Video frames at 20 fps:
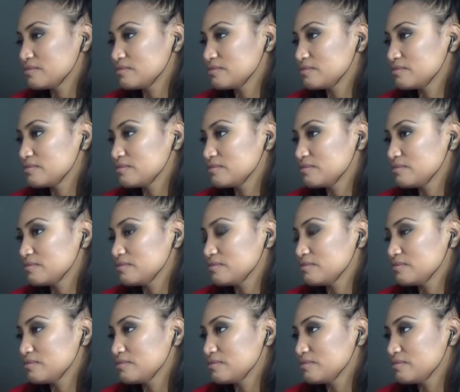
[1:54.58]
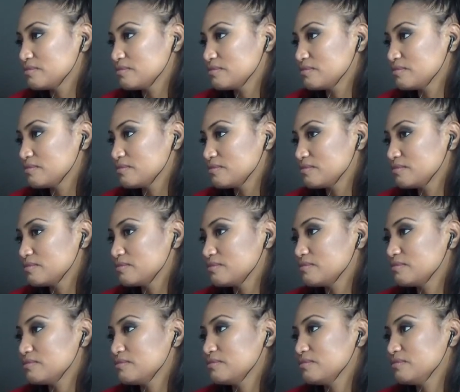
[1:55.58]

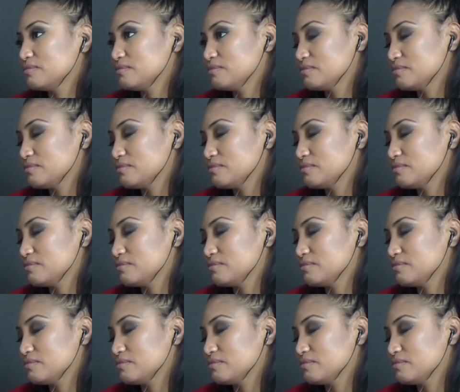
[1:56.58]
No words are spoken by the person on screen.